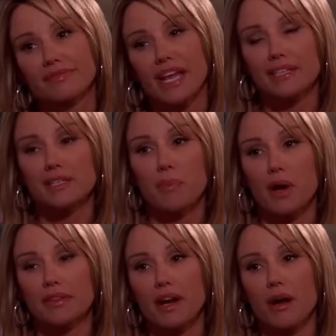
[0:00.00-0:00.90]
That's the
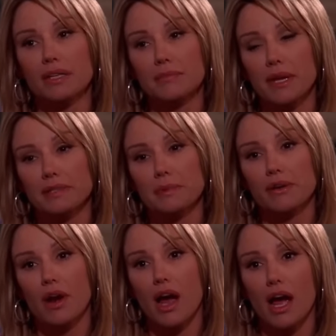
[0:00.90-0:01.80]
part that always makes me
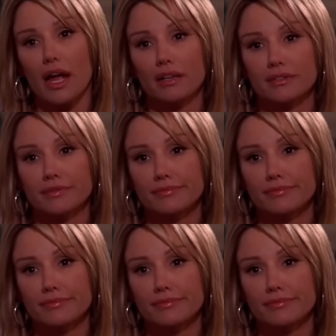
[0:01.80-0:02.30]
cry.